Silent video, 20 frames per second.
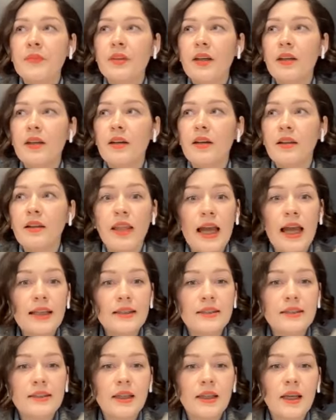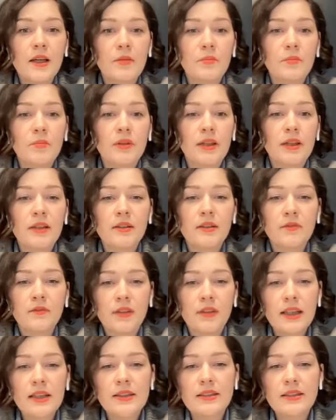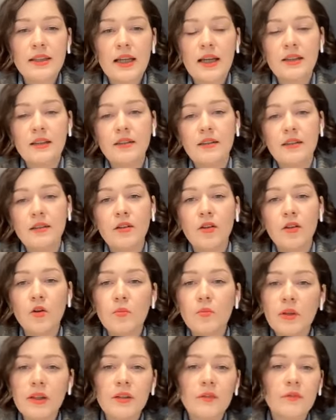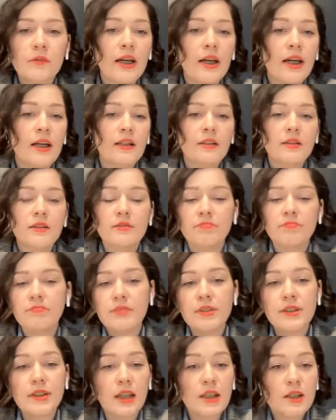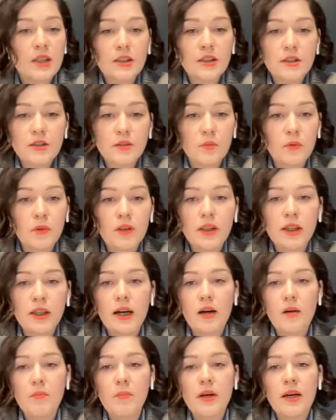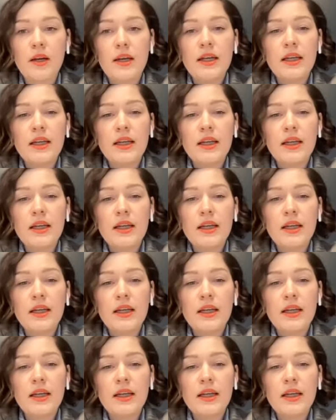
landscape, it feels that global events such as the World Cup